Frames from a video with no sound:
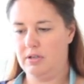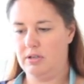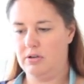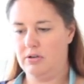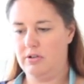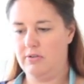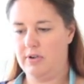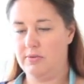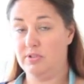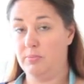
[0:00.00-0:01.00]
you know, if
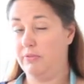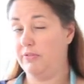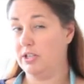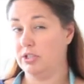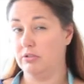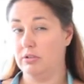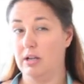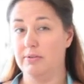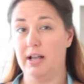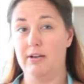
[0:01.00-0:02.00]
I was a professional,
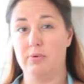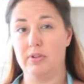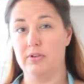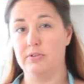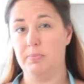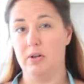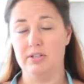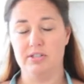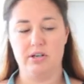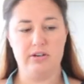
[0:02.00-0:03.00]
I would have one of those
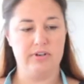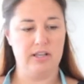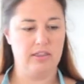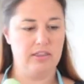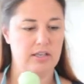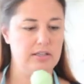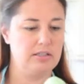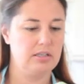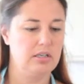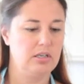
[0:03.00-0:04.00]
polystyrene
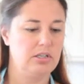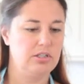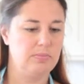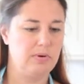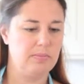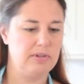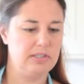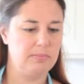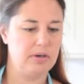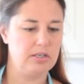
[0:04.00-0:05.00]
things to pop
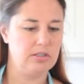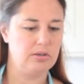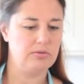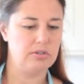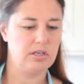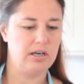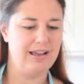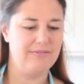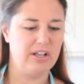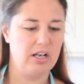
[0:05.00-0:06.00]
this in, but I don't. I
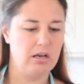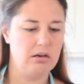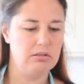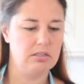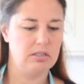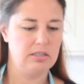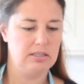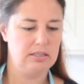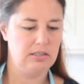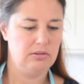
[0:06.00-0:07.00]
have a glass,
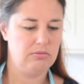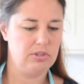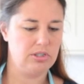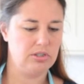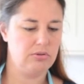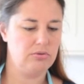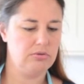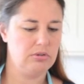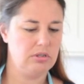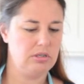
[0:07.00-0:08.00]
which is cool.
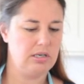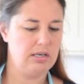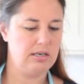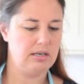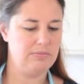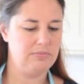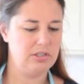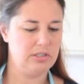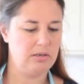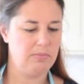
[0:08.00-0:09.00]
And I'm
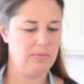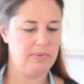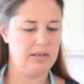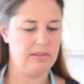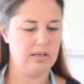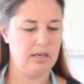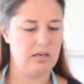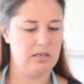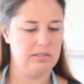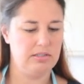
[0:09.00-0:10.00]
just going to pop that in the
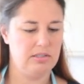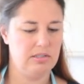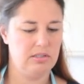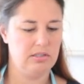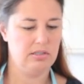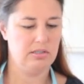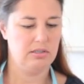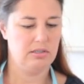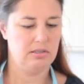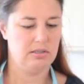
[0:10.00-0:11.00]
glass,
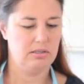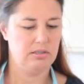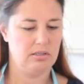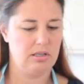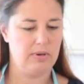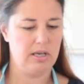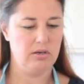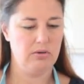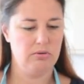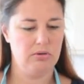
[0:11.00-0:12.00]
there we go,